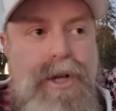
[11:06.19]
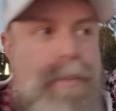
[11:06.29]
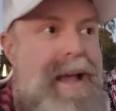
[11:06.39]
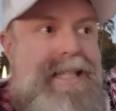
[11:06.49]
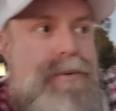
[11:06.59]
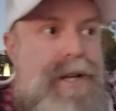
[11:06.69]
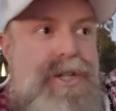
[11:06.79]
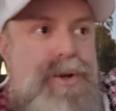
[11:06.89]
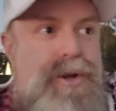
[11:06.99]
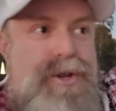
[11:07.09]
So basically, what
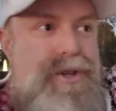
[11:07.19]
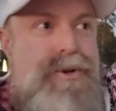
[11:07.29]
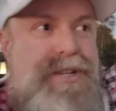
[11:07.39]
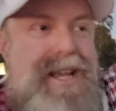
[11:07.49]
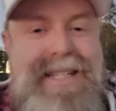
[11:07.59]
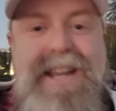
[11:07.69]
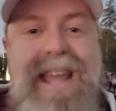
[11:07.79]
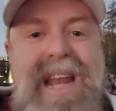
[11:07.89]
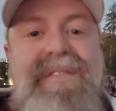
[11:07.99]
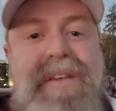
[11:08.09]
he's using is
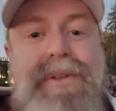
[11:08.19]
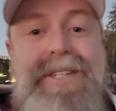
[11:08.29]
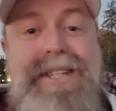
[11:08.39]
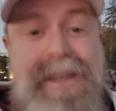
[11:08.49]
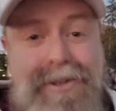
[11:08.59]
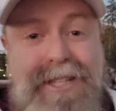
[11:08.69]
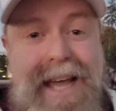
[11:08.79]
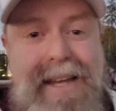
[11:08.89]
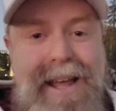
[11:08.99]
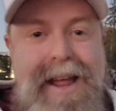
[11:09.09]
an infield skill
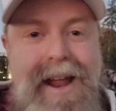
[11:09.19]
set